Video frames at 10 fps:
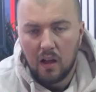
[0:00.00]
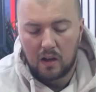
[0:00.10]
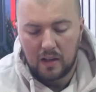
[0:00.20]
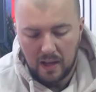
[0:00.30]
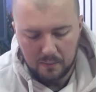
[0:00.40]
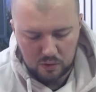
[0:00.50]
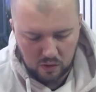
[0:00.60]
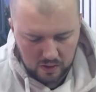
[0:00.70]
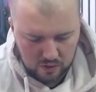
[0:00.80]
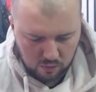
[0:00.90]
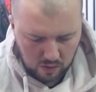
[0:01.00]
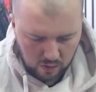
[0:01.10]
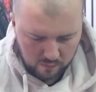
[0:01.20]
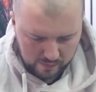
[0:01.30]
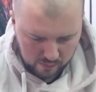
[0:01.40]
Okay, I'm just trying to dry
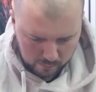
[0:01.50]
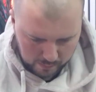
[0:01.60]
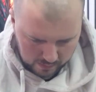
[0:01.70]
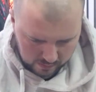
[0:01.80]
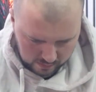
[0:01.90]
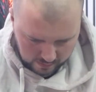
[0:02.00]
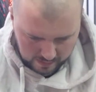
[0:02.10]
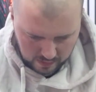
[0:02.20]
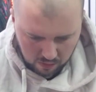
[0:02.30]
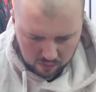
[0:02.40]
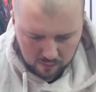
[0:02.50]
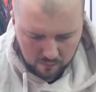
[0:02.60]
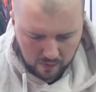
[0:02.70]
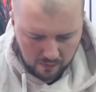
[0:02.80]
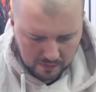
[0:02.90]
it off a little bit. It looks
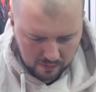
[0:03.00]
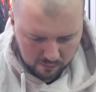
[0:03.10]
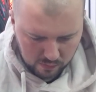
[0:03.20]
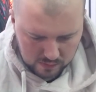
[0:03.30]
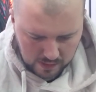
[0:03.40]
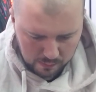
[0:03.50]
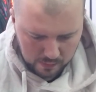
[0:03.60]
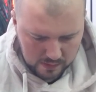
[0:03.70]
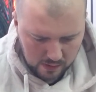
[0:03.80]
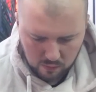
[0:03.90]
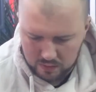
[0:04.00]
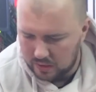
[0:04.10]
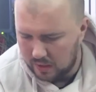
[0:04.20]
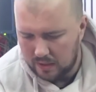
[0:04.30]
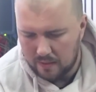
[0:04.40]
very different to how it did
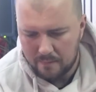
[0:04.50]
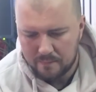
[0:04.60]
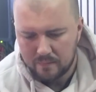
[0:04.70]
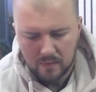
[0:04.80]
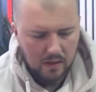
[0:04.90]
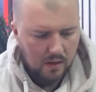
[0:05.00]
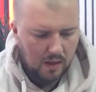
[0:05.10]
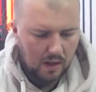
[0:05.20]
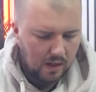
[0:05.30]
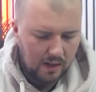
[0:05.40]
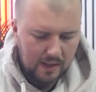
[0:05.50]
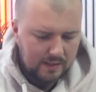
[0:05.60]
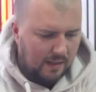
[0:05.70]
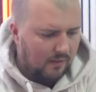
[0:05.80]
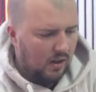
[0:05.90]
originally.
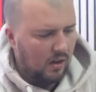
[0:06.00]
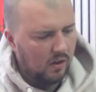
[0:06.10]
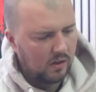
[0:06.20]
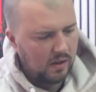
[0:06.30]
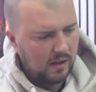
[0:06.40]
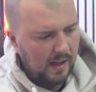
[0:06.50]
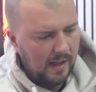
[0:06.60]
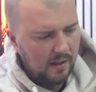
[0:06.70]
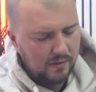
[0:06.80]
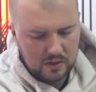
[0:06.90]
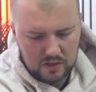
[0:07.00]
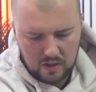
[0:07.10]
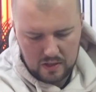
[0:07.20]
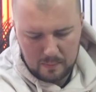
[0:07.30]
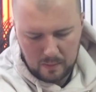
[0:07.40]
Let's have a look at
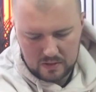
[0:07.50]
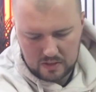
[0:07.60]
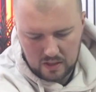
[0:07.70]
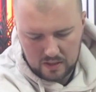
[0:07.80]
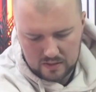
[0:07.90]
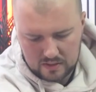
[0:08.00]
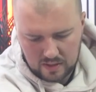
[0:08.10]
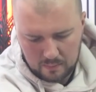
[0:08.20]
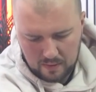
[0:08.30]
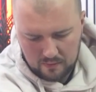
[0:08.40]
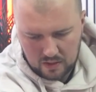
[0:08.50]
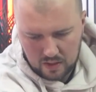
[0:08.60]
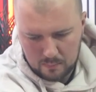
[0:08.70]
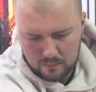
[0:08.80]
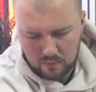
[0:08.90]
side-by-sides that we have
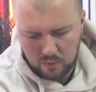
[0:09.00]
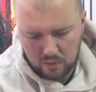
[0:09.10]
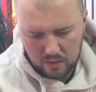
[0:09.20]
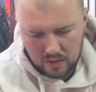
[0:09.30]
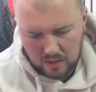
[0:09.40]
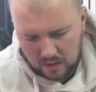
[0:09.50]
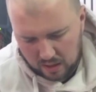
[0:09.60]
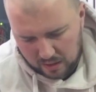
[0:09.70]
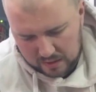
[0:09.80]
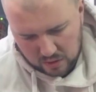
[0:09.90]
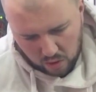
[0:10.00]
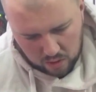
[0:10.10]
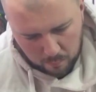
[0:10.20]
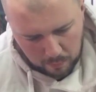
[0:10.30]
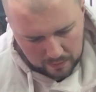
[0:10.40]
done before. It's
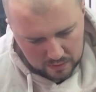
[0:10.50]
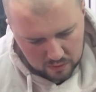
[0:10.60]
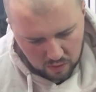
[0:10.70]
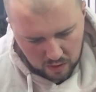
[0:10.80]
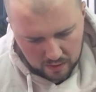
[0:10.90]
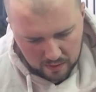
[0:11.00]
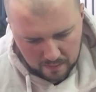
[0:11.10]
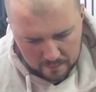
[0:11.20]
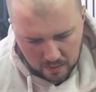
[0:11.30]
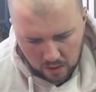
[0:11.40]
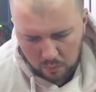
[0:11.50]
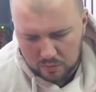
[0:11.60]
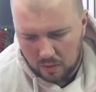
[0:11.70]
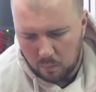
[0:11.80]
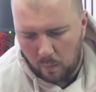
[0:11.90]
not completely dry. I'll
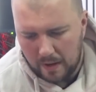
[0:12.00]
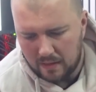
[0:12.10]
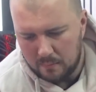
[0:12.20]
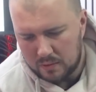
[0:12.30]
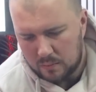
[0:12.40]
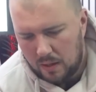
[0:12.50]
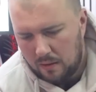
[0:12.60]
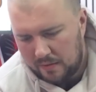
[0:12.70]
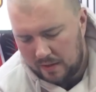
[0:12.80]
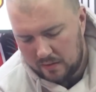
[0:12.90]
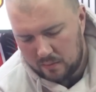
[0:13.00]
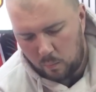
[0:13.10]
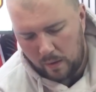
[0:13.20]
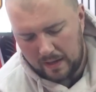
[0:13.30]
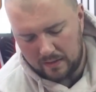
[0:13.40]
also weigh them as well. I think
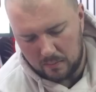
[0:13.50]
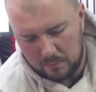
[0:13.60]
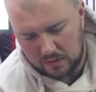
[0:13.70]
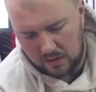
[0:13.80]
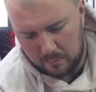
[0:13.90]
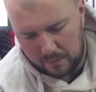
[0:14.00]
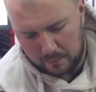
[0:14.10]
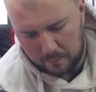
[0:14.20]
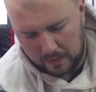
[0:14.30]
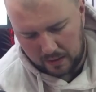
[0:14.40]
weighing them is going to be a